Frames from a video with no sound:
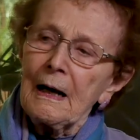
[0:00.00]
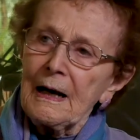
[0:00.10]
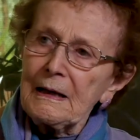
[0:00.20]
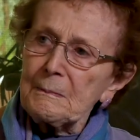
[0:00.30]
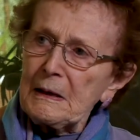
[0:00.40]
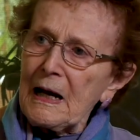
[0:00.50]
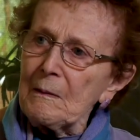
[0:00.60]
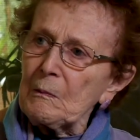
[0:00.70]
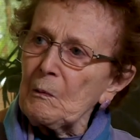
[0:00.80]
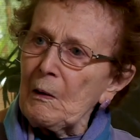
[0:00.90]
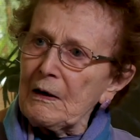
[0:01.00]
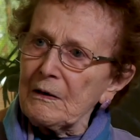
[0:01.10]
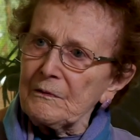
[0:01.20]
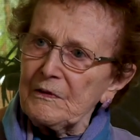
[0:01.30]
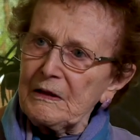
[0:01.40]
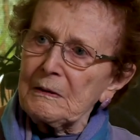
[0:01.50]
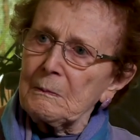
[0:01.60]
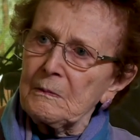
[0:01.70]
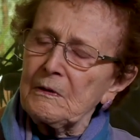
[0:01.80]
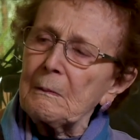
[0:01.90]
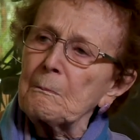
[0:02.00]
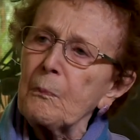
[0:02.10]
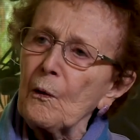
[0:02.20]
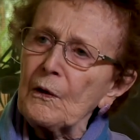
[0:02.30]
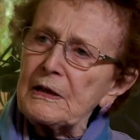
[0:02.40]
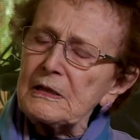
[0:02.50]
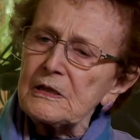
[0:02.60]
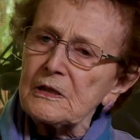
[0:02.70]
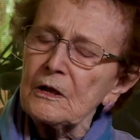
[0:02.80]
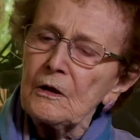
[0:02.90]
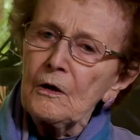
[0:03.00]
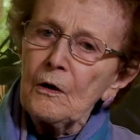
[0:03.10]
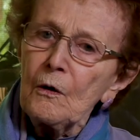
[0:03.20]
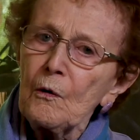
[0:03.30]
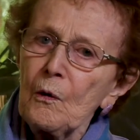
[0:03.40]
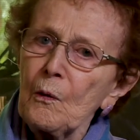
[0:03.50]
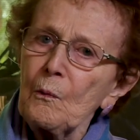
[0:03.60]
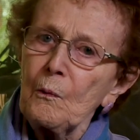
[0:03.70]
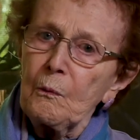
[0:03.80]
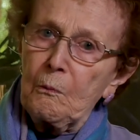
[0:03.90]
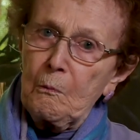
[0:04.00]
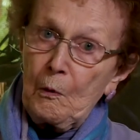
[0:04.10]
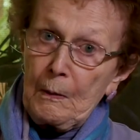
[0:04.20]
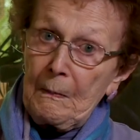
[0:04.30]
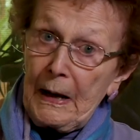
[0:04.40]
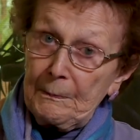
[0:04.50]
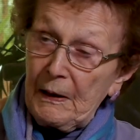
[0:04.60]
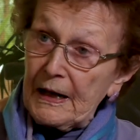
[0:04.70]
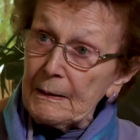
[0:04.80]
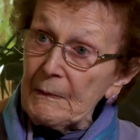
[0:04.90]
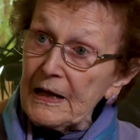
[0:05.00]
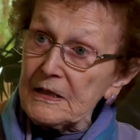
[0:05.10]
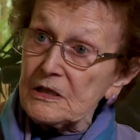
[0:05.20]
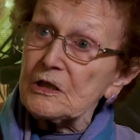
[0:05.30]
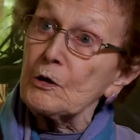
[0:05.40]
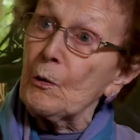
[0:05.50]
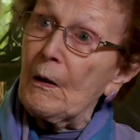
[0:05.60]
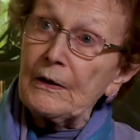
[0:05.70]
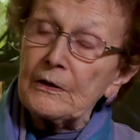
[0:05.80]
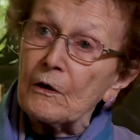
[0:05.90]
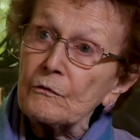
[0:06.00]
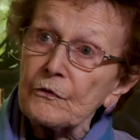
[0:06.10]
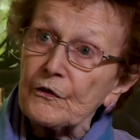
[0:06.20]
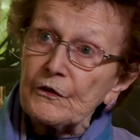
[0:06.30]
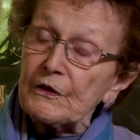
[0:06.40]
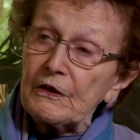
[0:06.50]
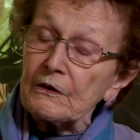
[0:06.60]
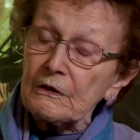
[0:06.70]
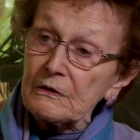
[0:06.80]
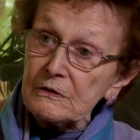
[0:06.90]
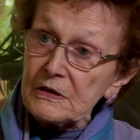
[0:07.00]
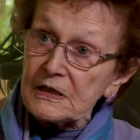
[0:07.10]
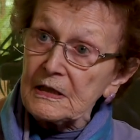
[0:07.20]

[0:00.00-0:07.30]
I had become aware that, that boys who were my playmates, who I'd known for years,